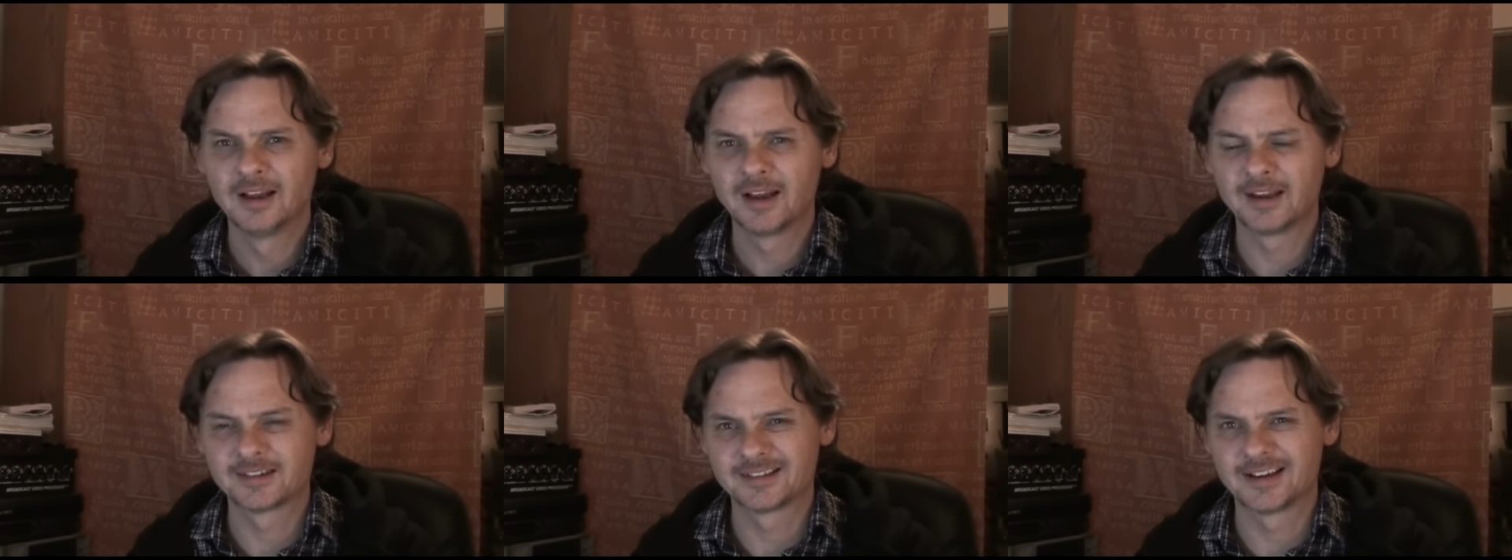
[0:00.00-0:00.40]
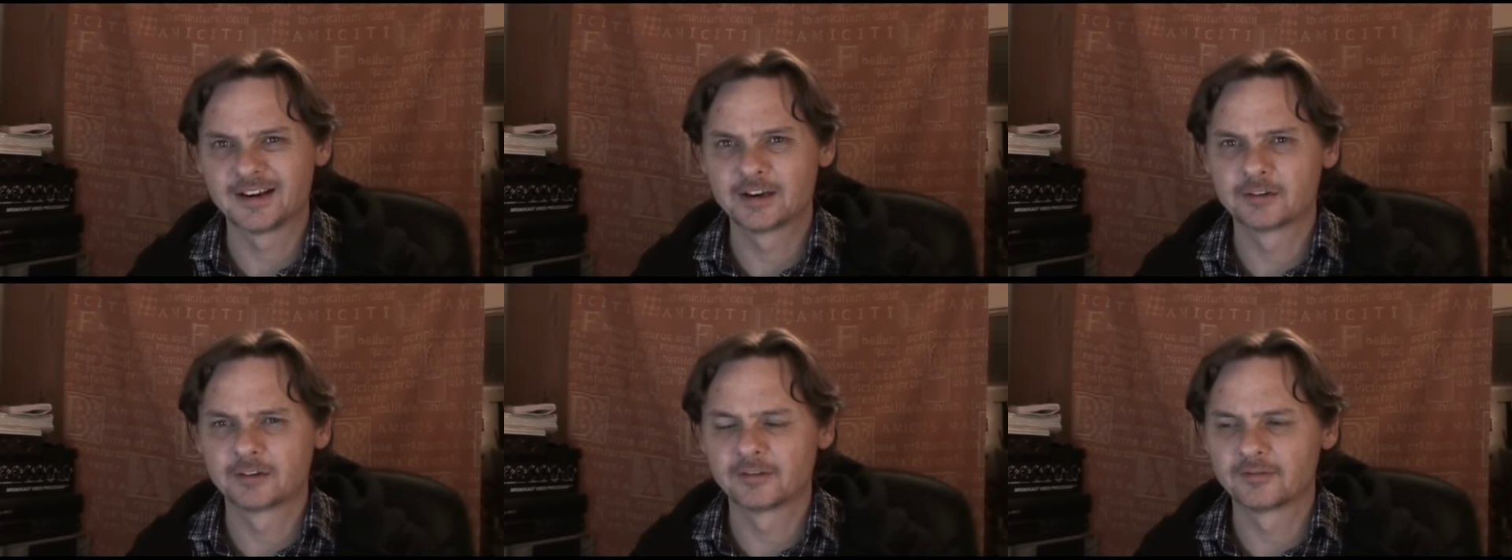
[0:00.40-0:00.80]
has
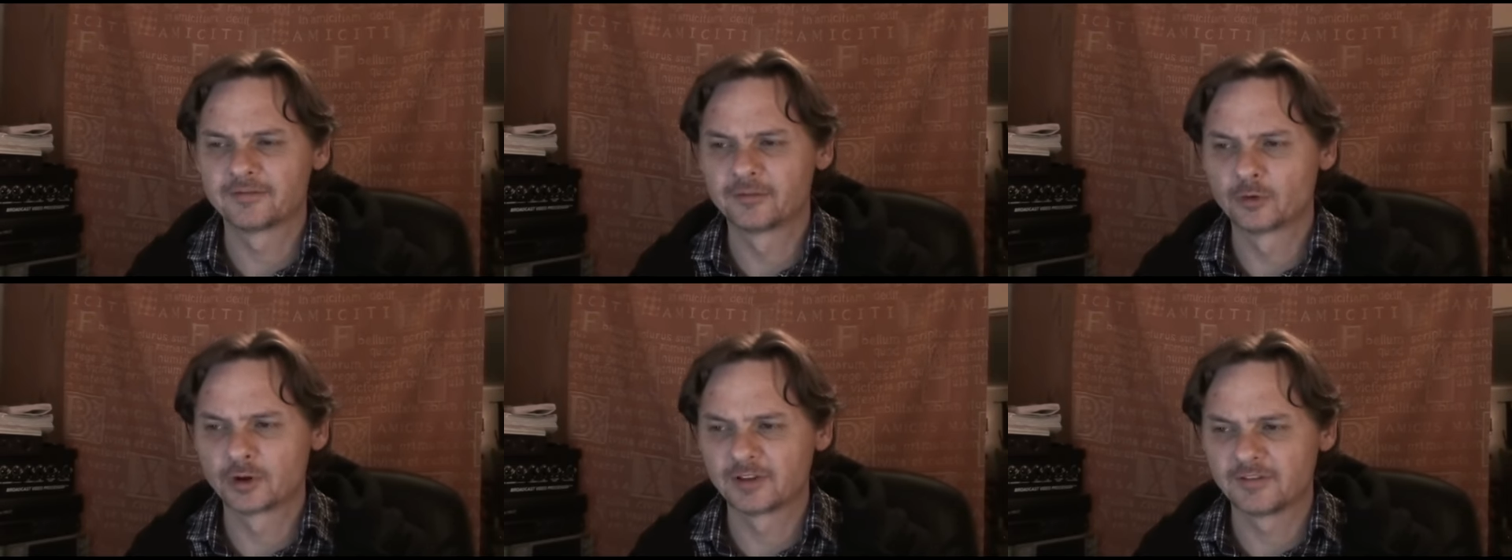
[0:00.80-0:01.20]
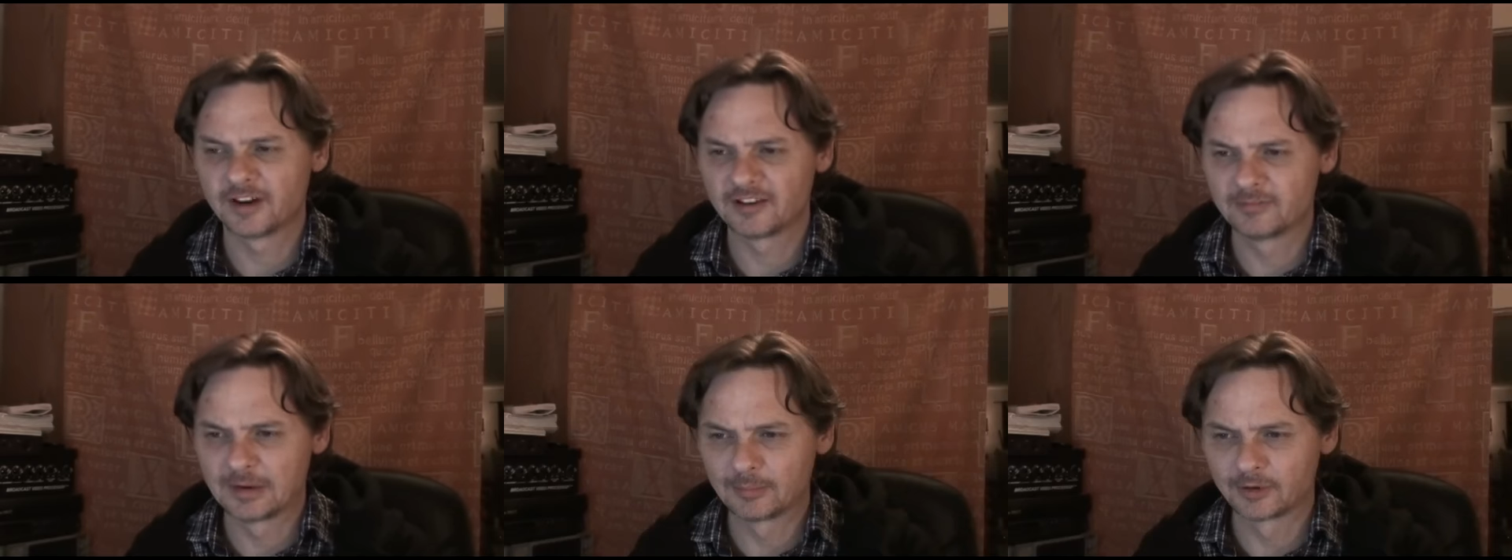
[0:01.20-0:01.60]

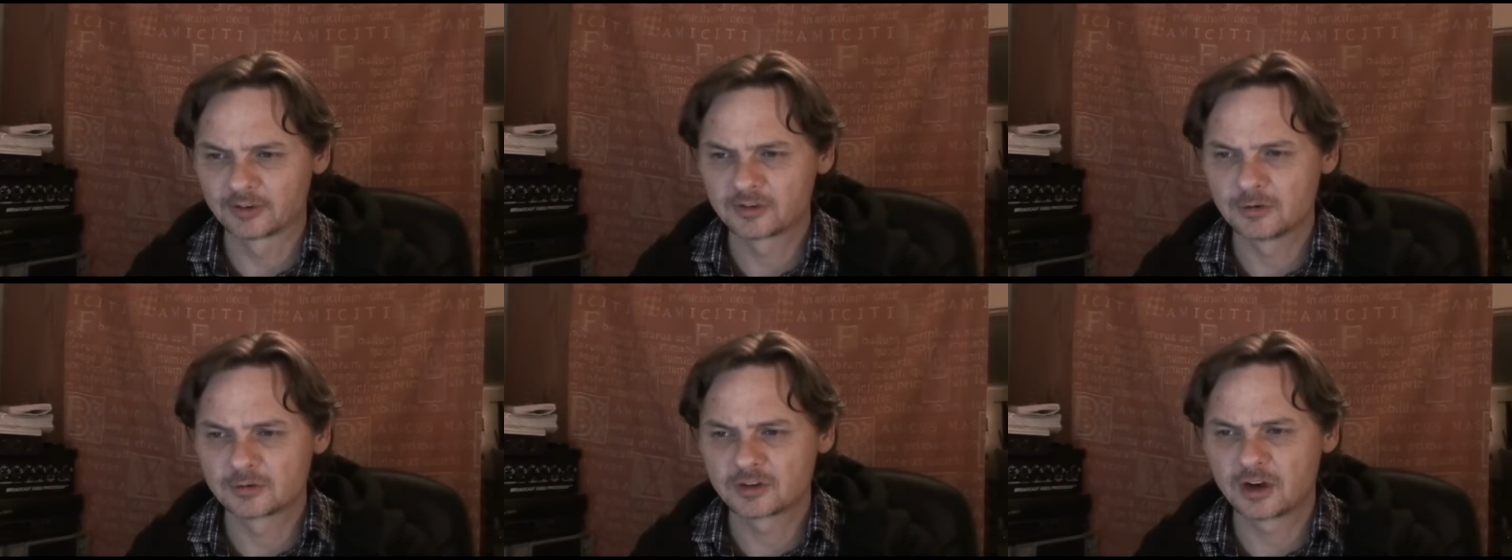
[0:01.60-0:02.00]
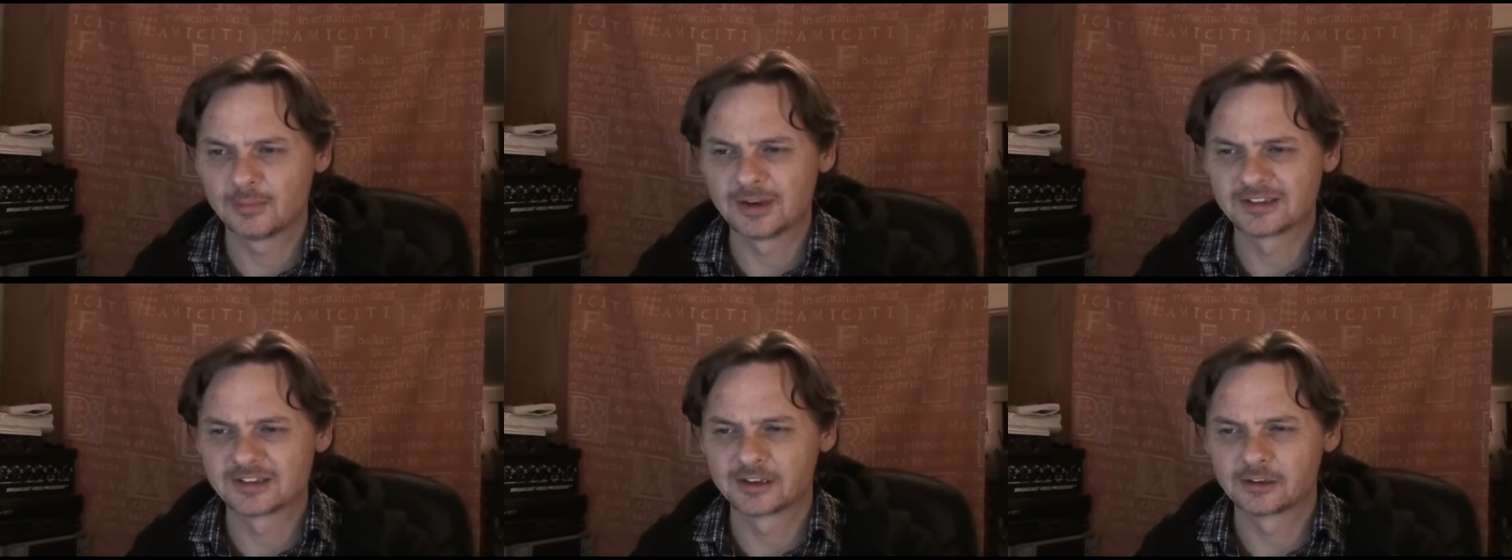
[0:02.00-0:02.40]
945 members whose
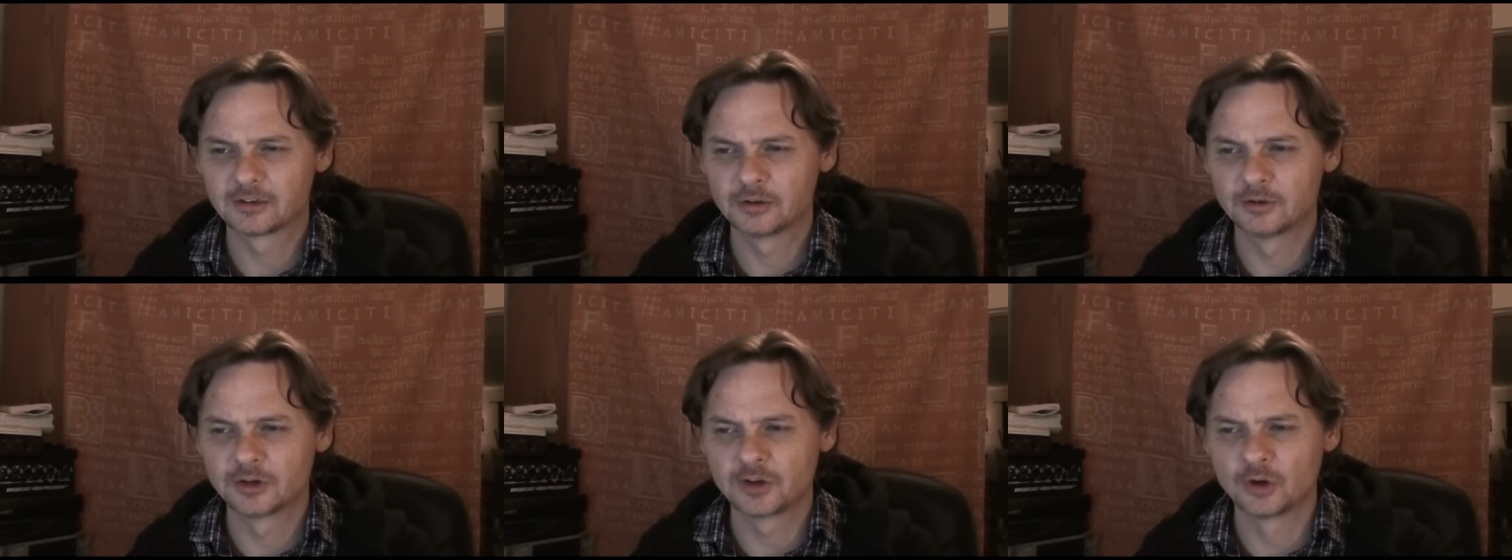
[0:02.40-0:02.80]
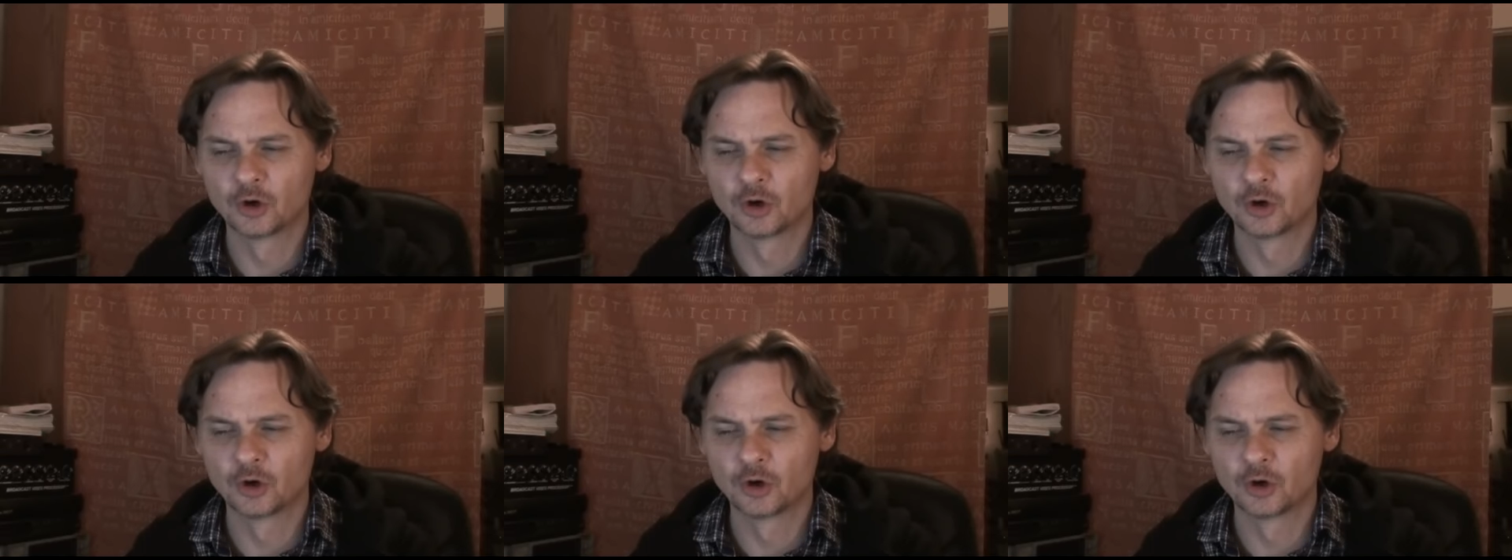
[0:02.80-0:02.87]
comments include,